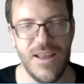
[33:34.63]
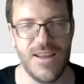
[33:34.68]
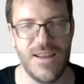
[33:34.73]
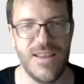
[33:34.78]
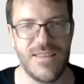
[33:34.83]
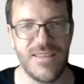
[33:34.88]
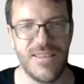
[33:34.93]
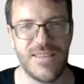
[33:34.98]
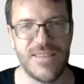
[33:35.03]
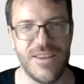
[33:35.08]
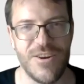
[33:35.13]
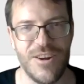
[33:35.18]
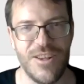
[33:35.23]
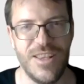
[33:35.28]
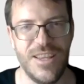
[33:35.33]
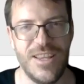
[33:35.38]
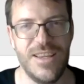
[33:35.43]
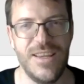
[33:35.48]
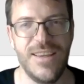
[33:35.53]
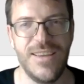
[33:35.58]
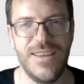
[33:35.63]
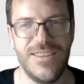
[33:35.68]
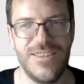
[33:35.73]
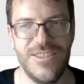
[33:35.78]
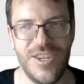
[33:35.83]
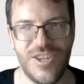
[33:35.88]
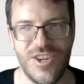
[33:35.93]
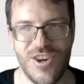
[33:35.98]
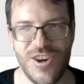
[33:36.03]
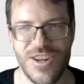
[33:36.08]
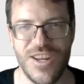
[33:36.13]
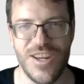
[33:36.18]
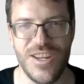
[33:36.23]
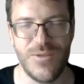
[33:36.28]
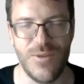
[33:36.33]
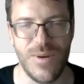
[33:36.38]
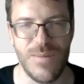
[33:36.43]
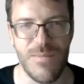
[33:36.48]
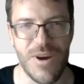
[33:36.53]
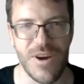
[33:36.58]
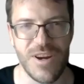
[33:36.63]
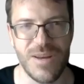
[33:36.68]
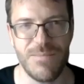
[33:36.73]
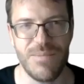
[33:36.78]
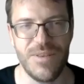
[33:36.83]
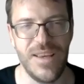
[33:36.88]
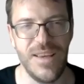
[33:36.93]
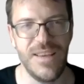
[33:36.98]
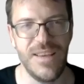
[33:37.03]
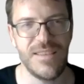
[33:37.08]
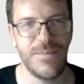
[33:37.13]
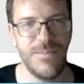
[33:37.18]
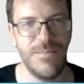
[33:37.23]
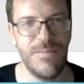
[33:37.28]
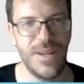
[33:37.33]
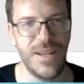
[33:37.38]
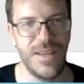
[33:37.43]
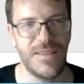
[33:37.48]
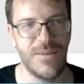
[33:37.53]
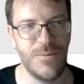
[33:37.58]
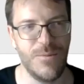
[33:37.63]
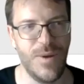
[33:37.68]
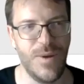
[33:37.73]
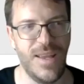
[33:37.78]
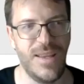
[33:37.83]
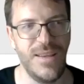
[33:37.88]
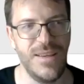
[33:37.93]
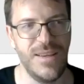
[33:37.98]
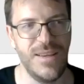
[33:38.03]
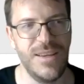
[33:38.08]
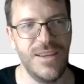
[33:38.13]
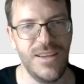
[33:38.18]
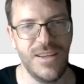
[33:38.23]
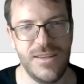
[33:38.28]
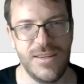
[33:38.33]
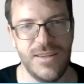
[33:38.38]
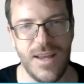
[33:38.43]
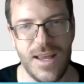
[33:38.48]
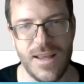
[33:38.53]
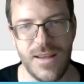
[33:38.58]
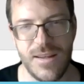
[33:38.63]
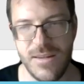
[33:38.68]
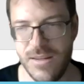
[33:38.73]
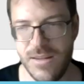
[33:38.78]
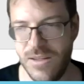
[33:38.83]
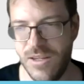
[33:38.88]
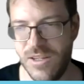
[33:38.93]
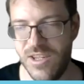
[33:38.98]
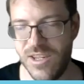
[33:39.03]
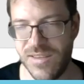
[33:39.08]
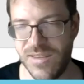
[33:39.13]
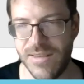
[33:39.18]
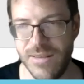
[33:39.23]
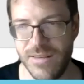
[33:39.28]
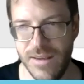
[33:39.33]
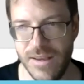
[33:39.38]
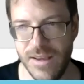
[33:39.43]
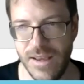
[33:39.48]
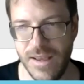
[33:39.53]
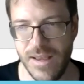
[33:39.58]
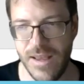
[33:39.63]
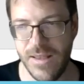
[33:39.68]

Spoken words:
Not necessarily to turn it into a marketplace, but as a way to just